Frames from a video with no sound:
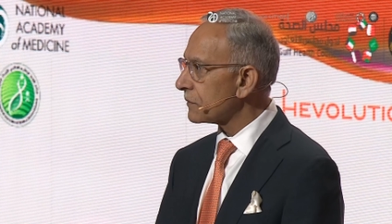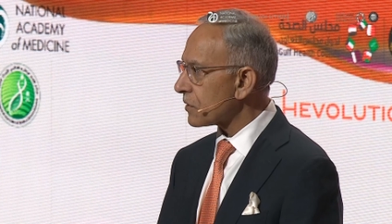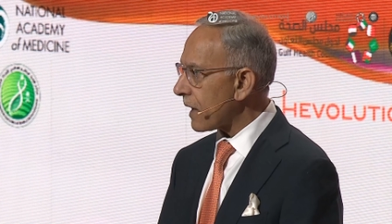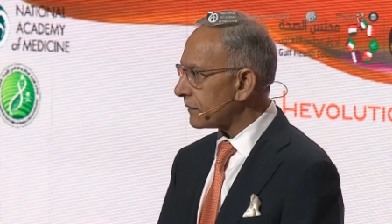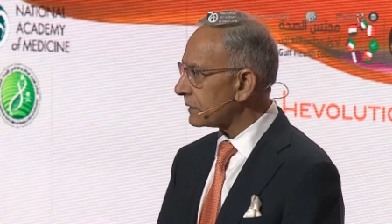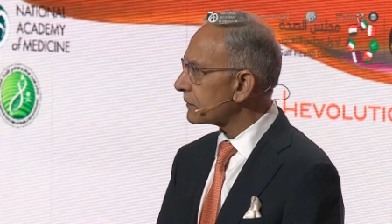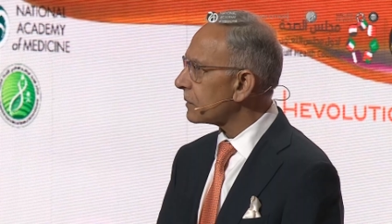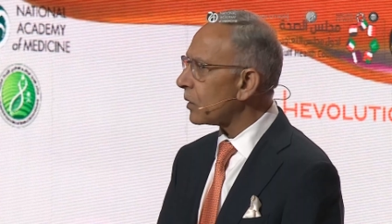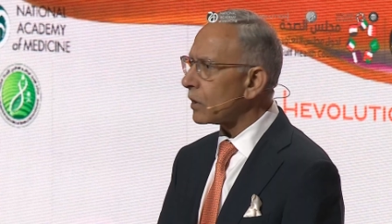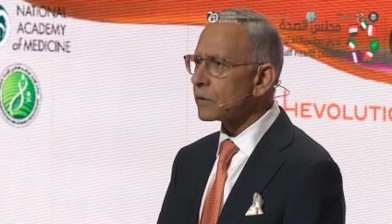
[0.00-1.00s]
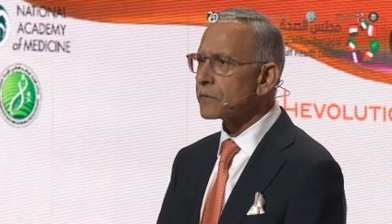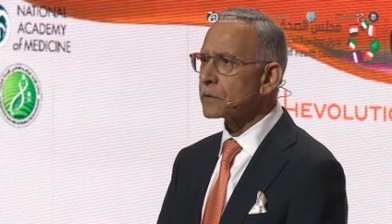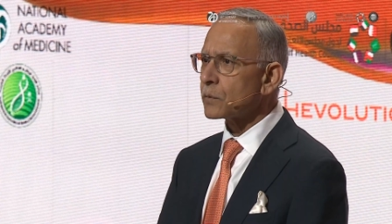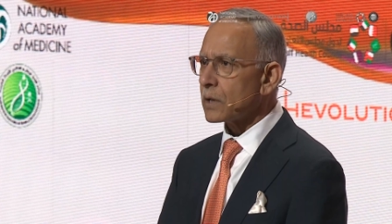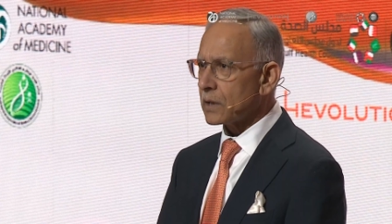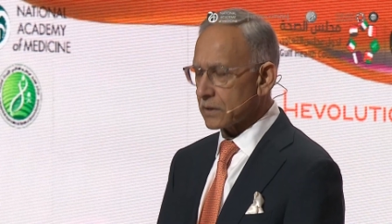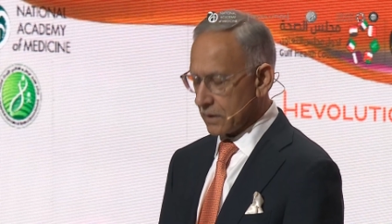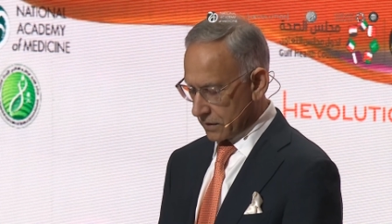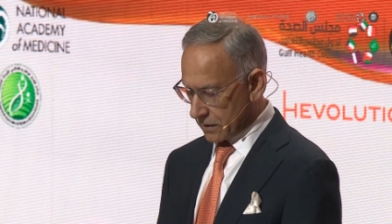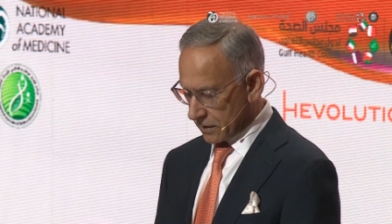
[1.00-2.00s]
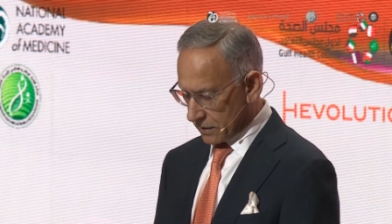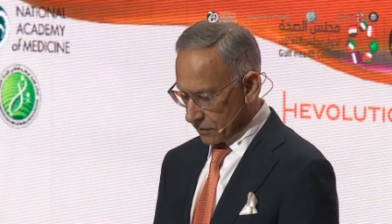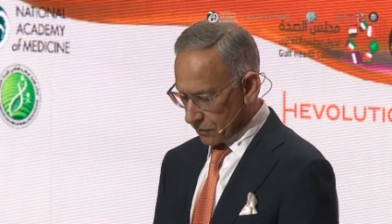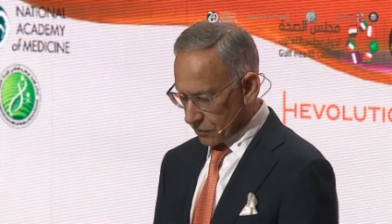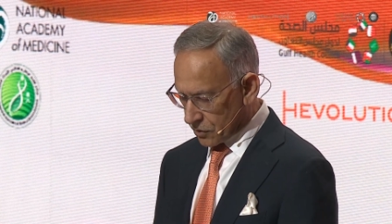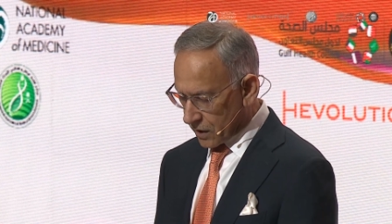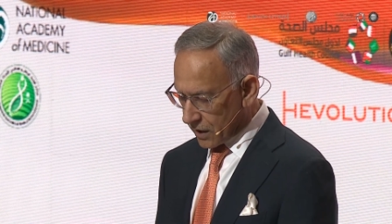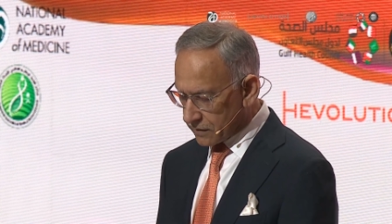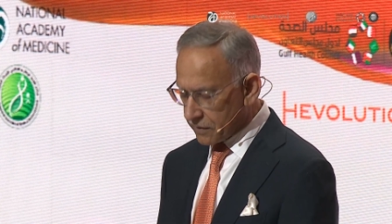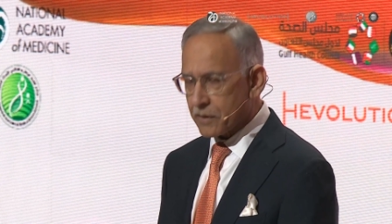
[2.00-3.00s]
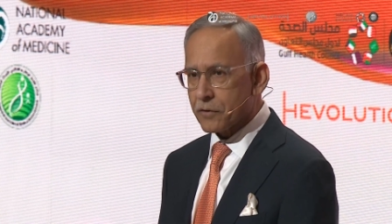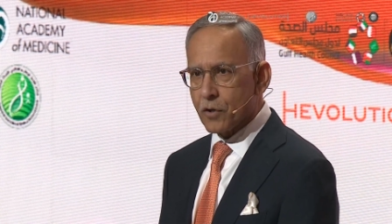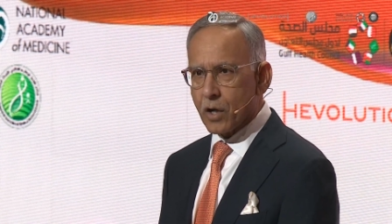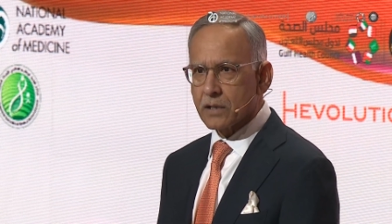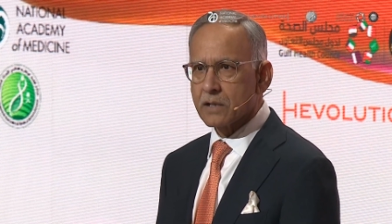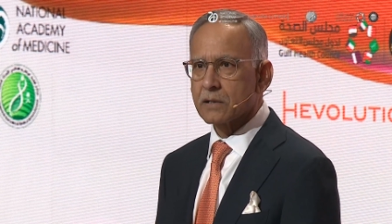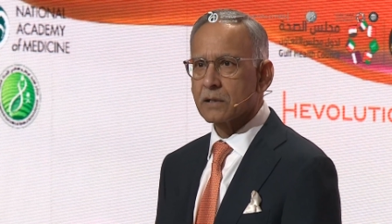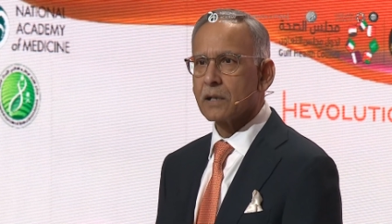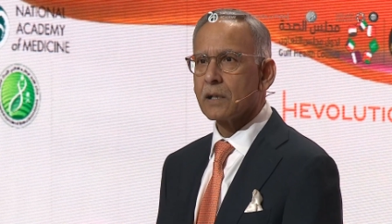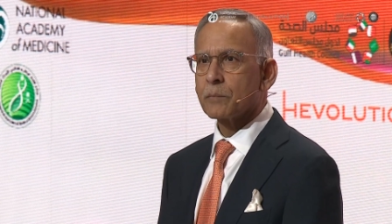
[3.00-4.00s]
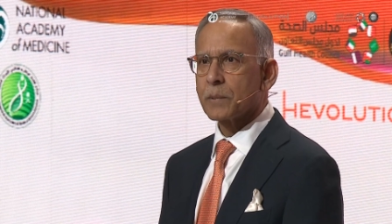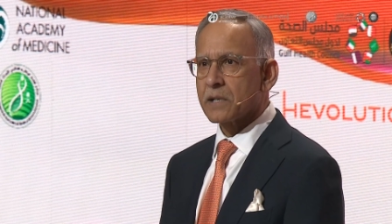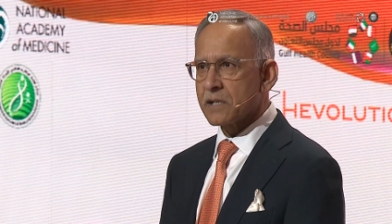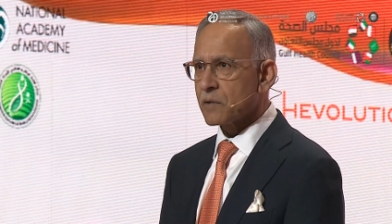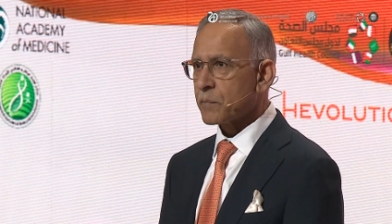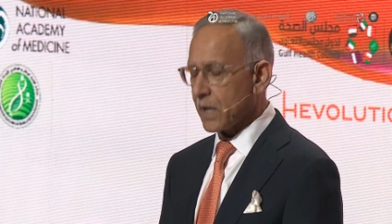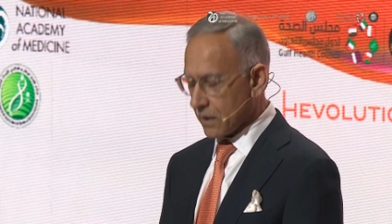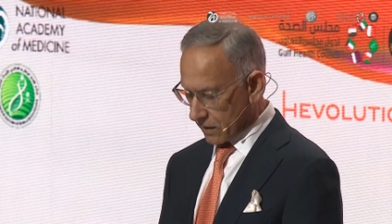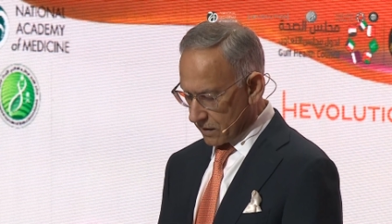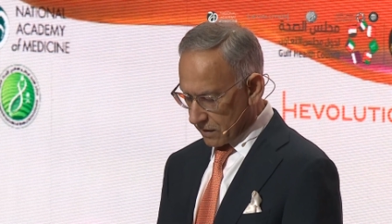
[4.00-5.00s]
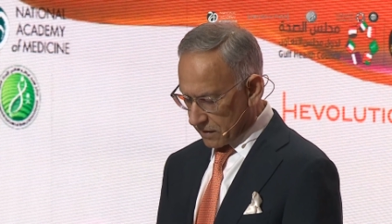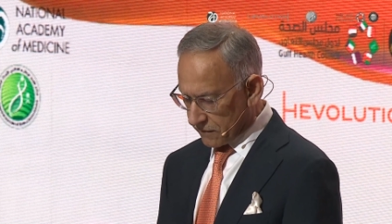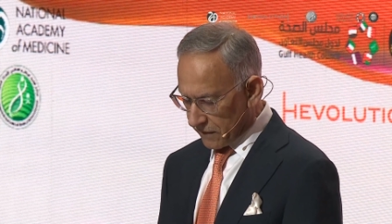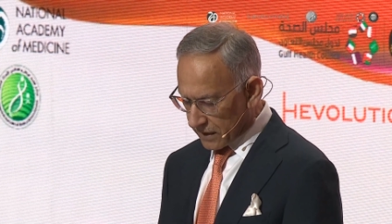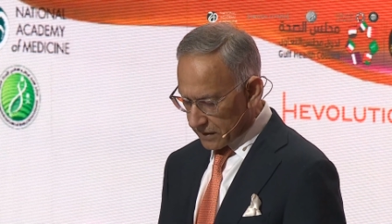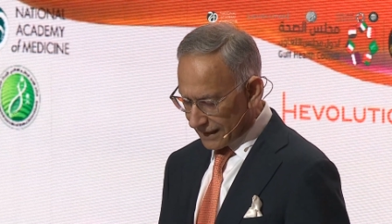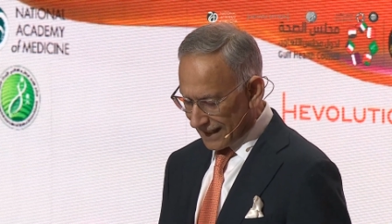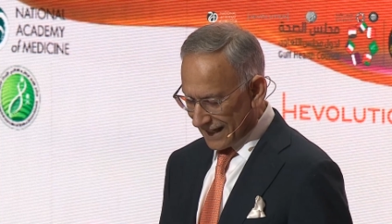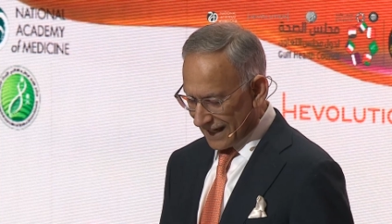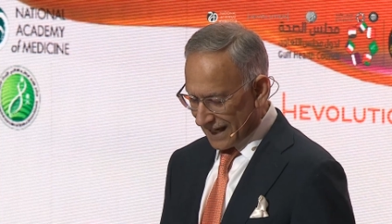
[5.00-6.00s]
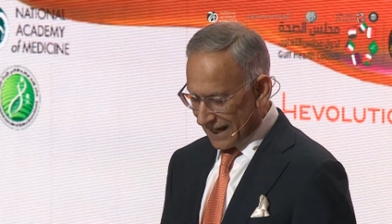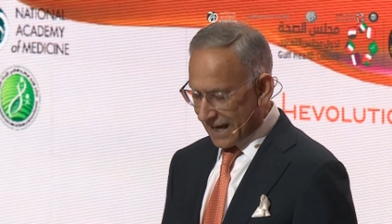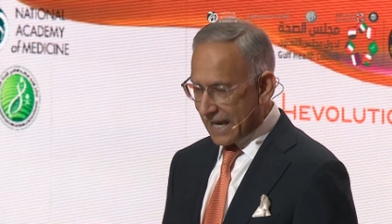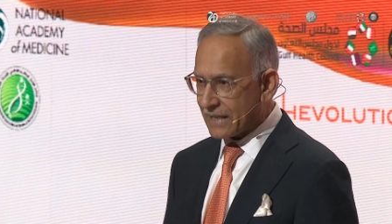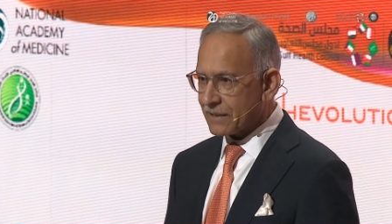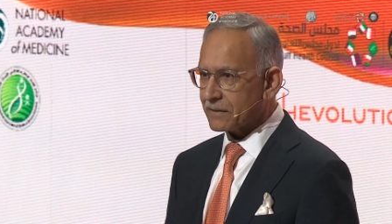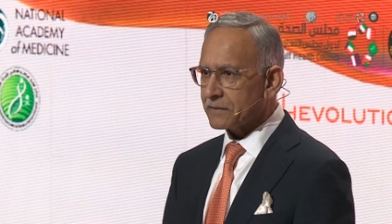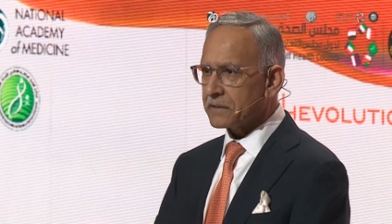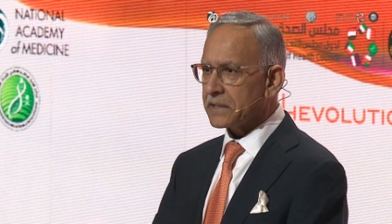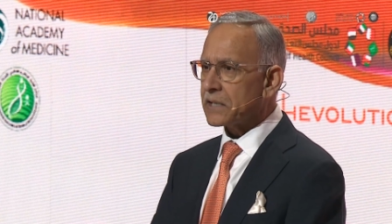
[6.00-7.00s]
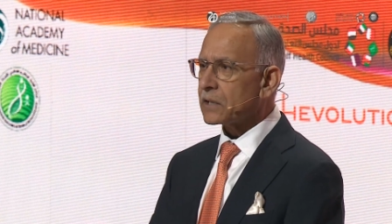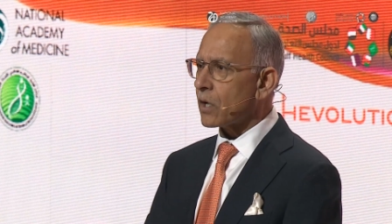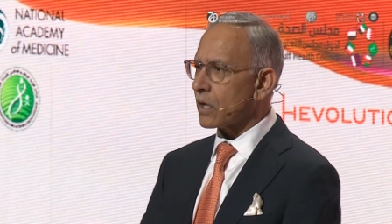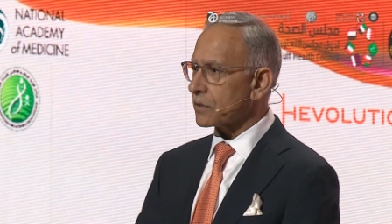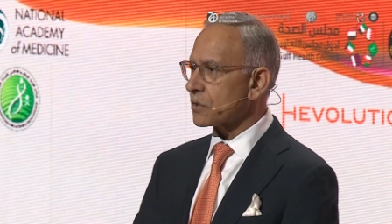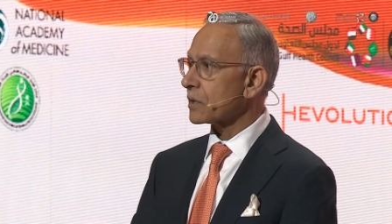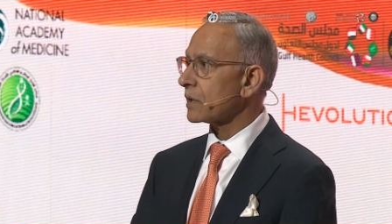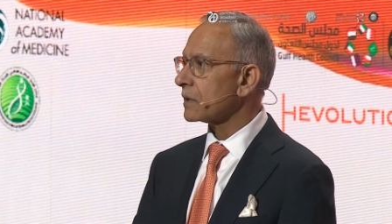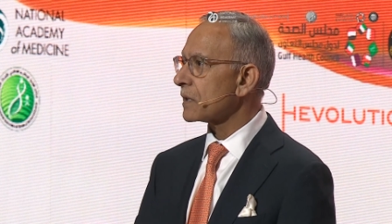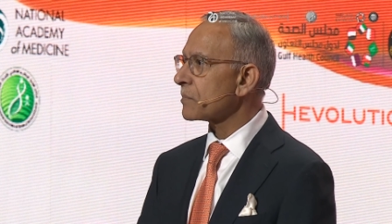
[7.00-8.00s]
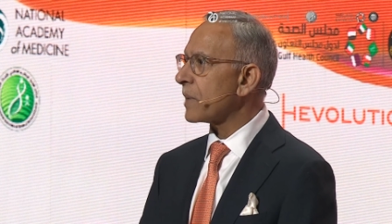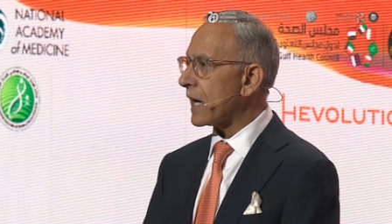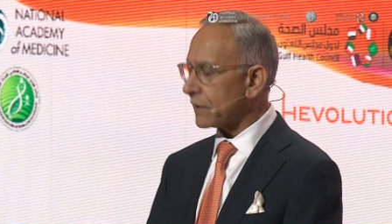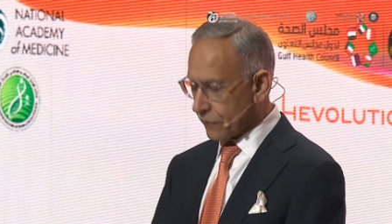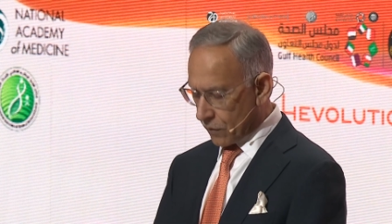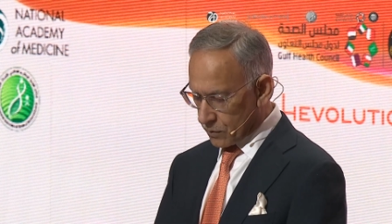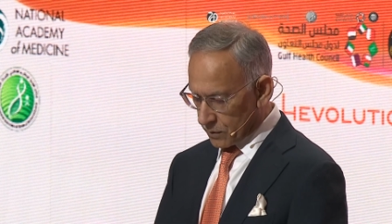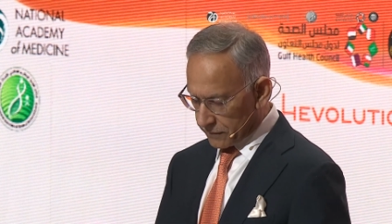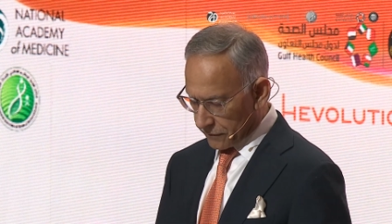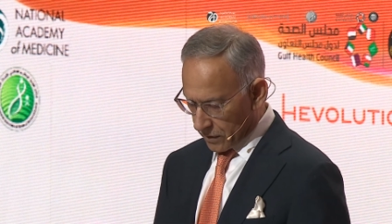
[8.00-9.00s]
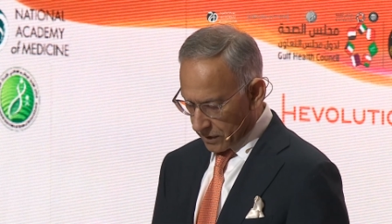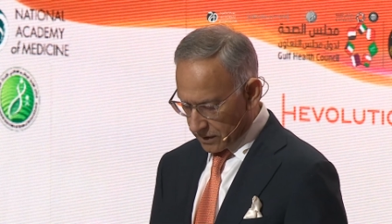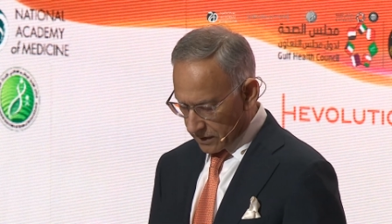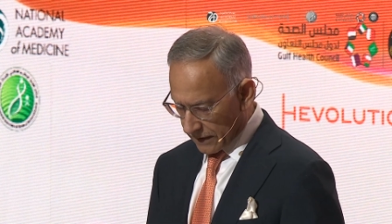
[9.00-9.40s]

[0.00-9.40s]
traveled from all over the world to share their thoughts, participate in this event, and really launch this path forward for us.